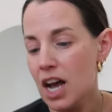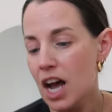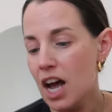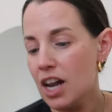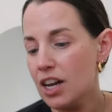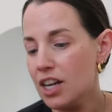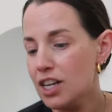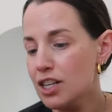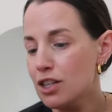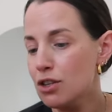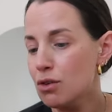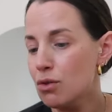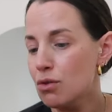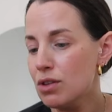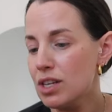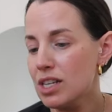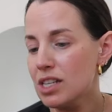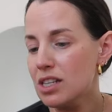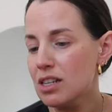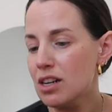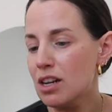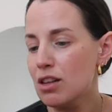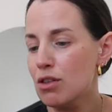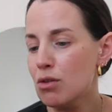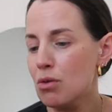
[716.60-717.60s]
And I saw this
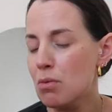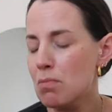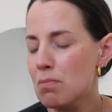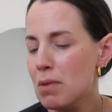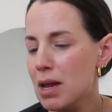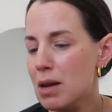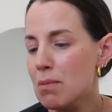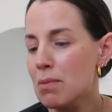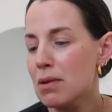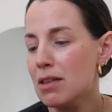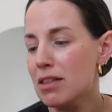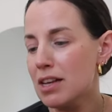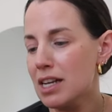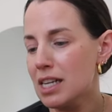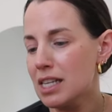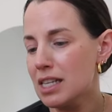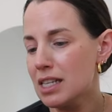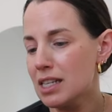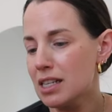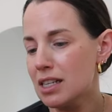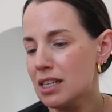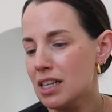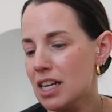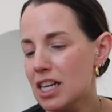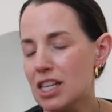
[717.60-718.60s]
and I thought, maybe
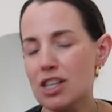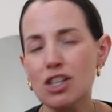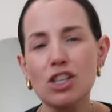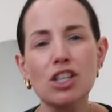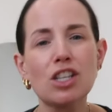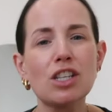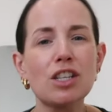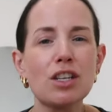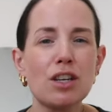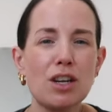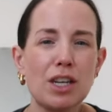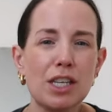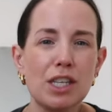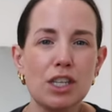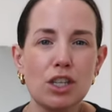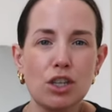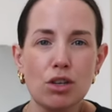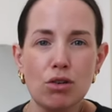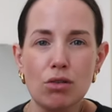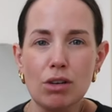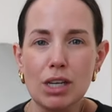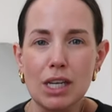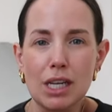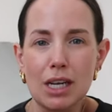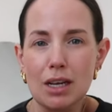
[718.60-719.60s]
this is just a nice
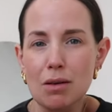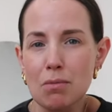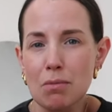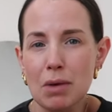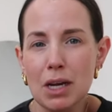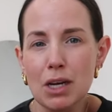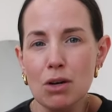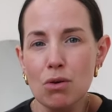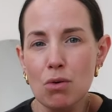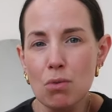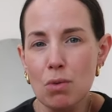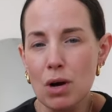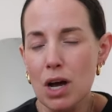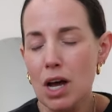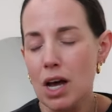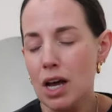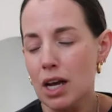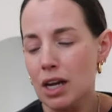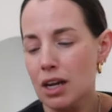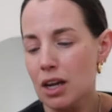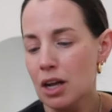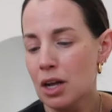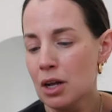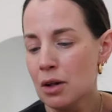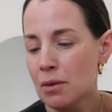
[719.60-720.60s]
treat. It may not
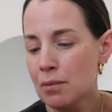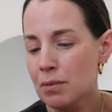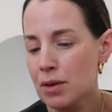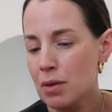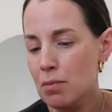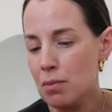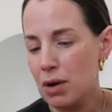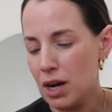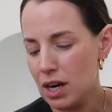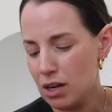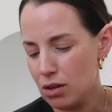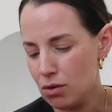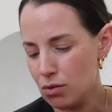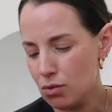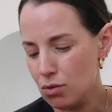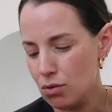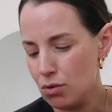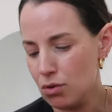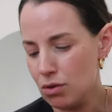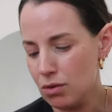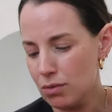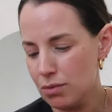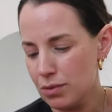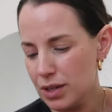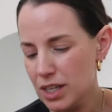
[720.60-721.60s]
work, but I
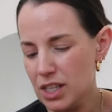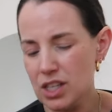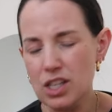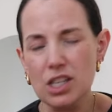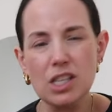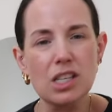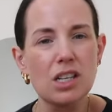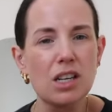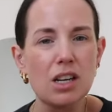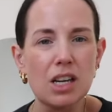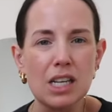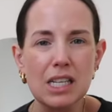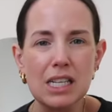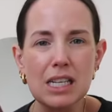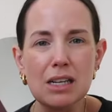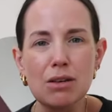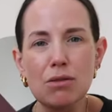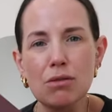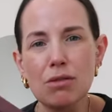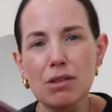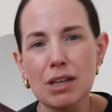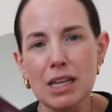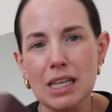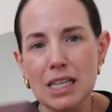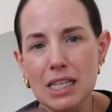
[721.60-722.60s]
thought it's just a nice
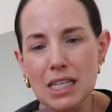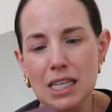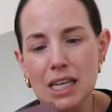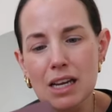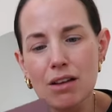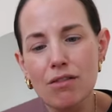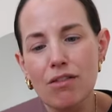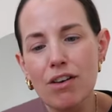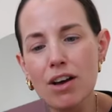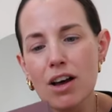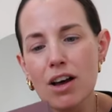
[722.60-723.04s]
little thing to give